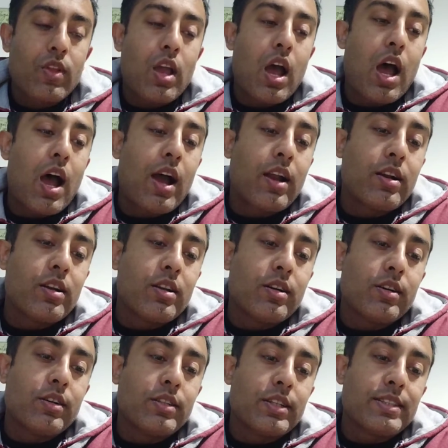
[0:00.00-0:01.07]
And
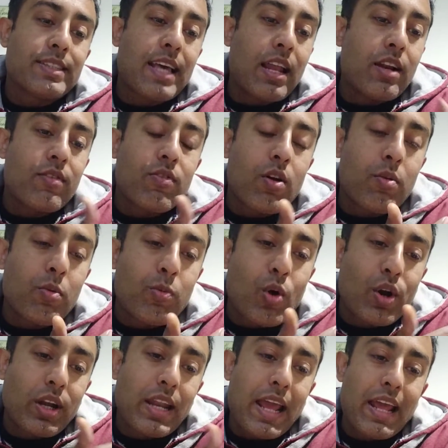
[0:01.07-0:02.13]
they sell it from
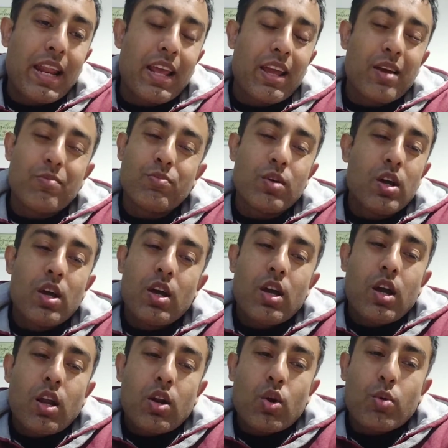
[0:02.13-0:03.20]
about 10 a.m.
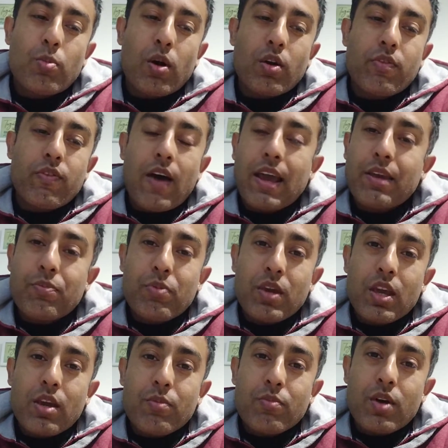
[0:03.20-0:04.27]
to about 5
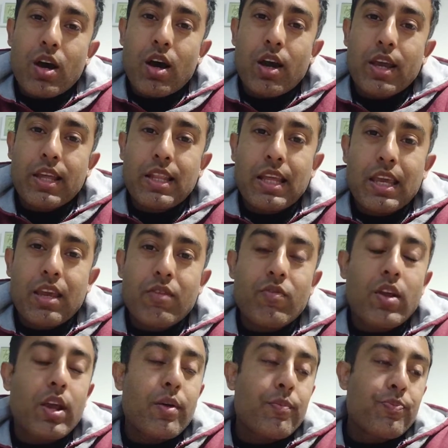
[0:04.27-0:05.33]
p.m. In the
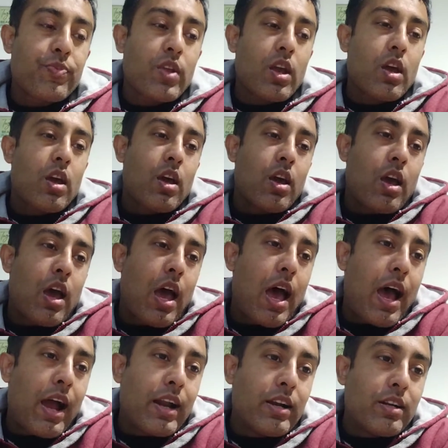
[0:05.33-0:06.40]
evening.
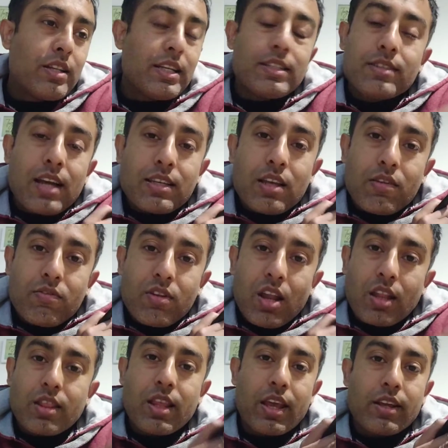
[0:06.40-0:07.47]
And these guys have
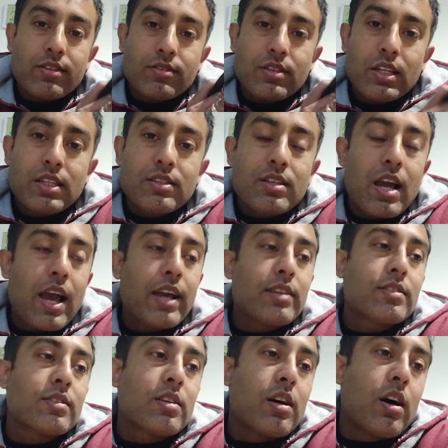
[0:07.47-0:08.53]
nothing. These
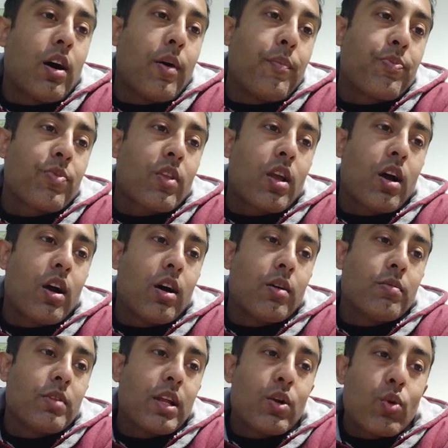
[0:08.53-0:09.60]
guys,
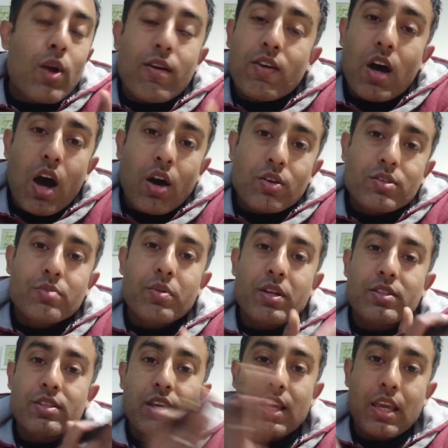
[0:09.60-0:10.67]
they don't have a house
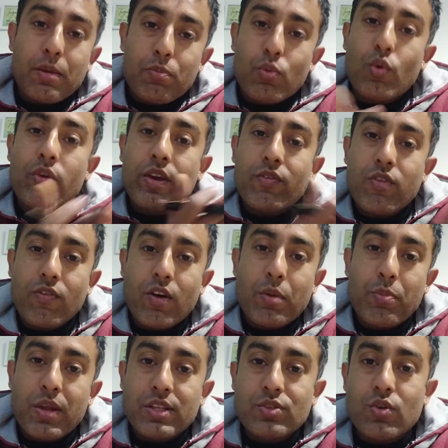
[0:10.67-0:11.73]
because they keep moving from
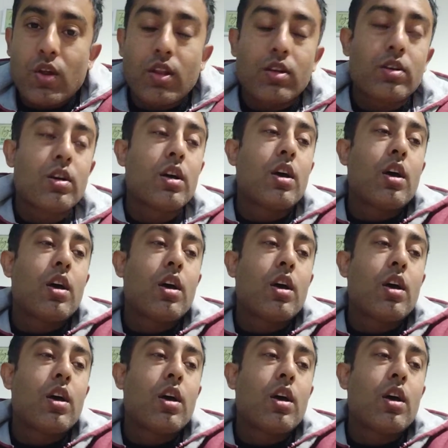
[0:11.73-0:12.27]
one place to another.